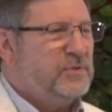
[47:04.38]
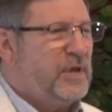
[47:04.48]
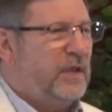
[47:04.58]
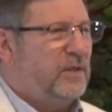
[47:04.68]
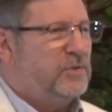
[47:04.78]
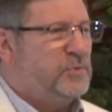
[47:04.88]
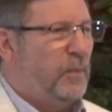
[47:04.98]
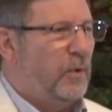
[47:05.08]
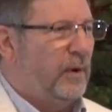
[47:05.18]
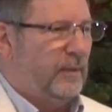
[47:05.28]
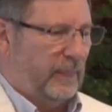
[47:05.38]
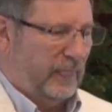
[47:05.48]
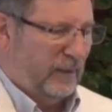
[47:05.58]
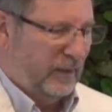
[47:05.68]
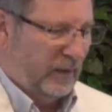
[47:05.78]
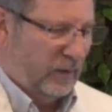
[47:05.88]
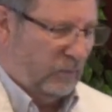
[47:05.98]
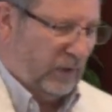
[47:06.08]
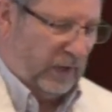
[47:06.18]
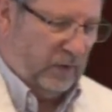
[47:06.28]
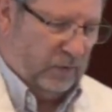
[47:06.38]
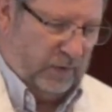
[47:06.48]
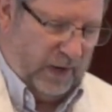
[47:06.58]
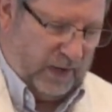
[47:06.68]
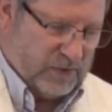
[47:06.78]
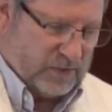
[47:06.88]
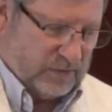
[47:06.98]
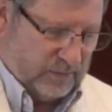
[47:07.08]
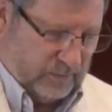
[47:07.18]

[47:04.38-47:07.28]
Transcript: sake of the sport? Well, I know this.